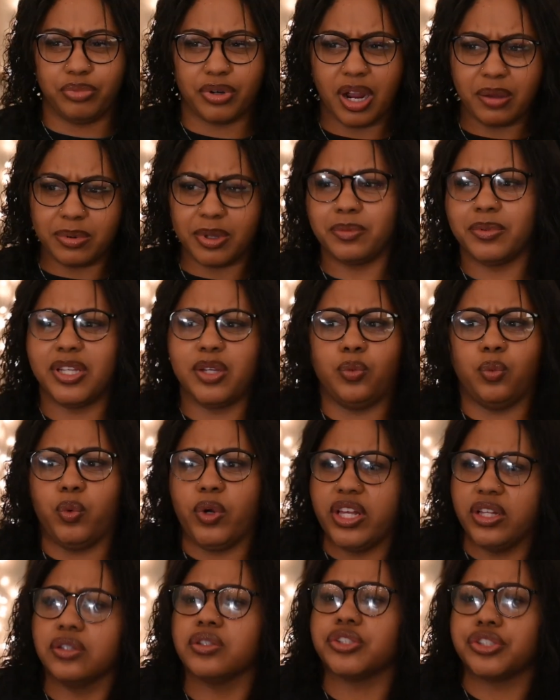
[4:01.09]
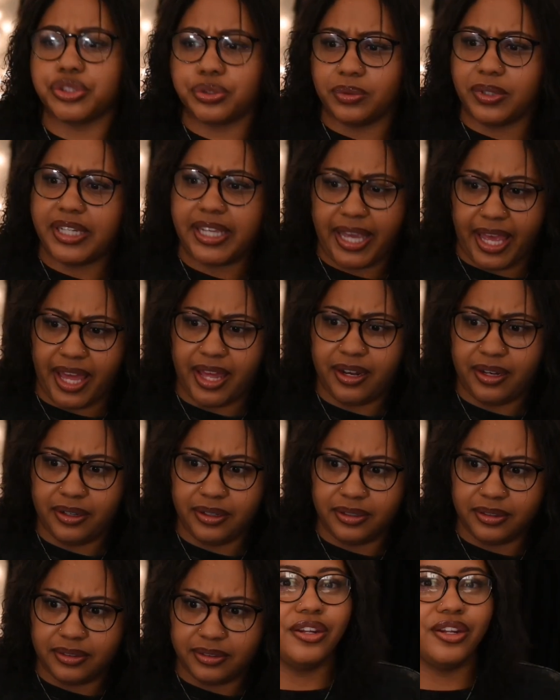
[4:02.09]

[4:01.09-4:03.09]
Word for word: Probably will do again.